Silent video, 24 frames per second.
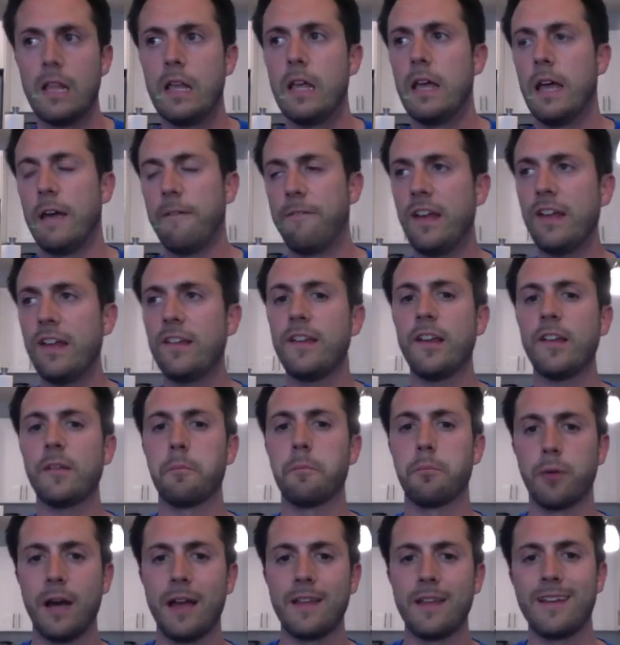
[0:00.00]
If he sees
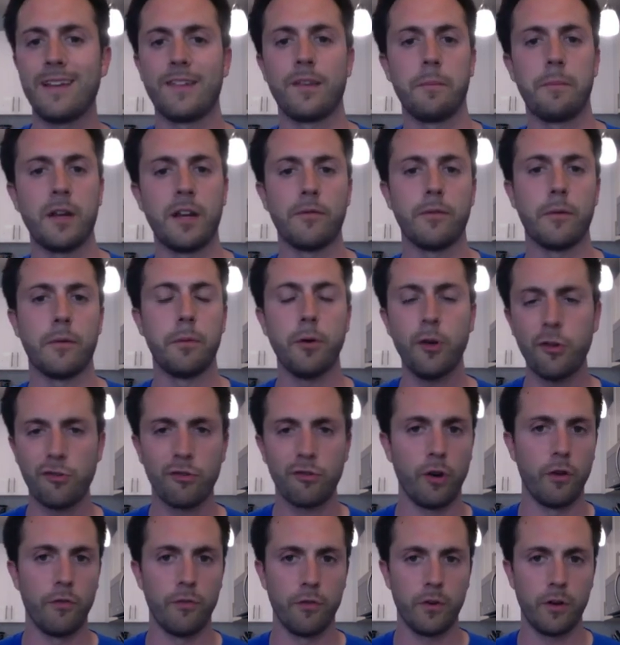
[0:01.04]
Brent as a bit of a
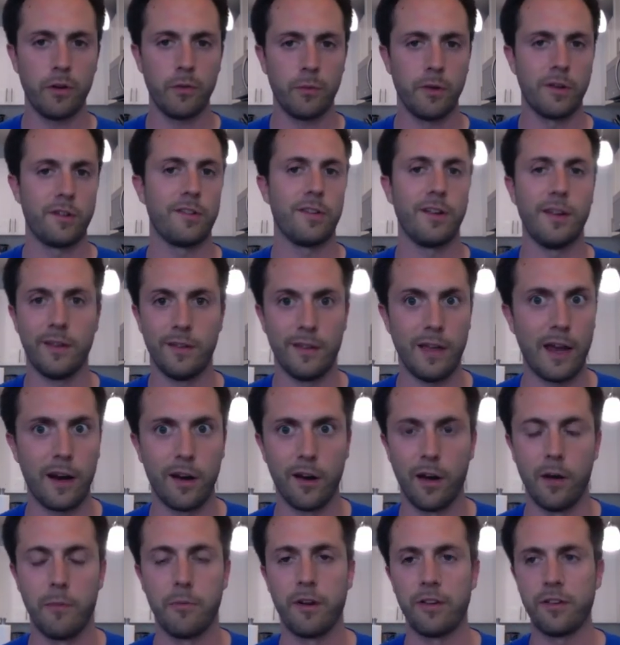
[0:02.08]
pushover, which he's not at
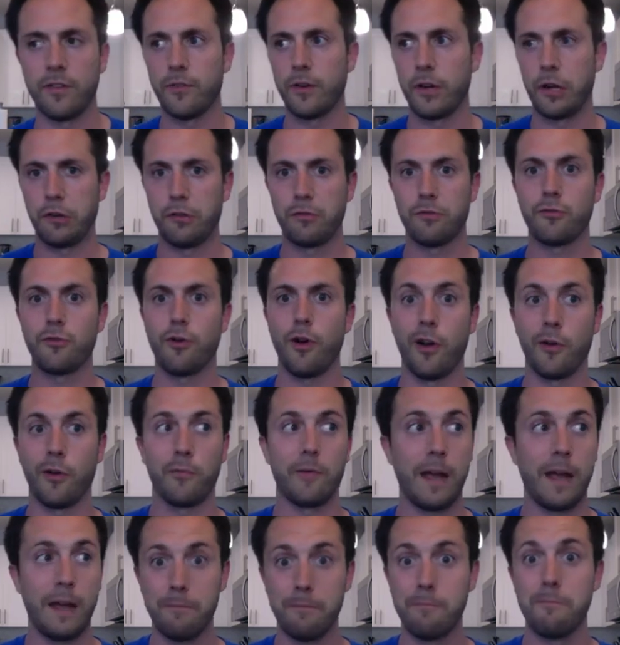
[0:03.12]
all, Brent's a very
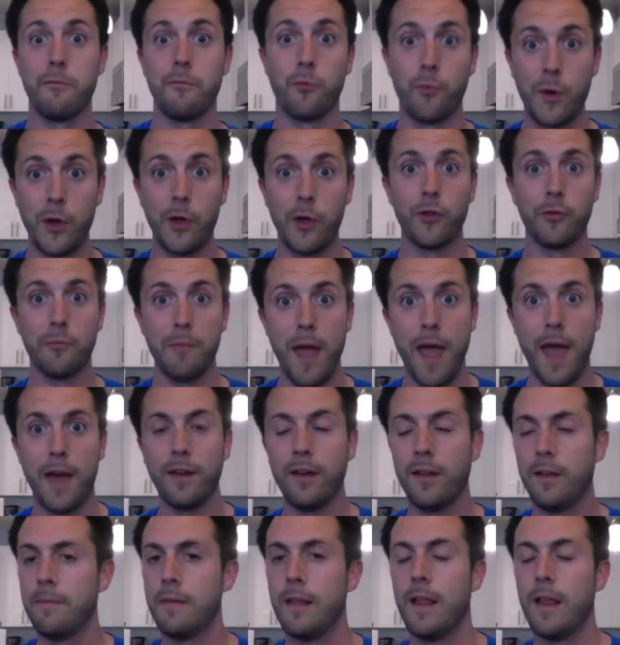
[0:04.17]
strong-willed man,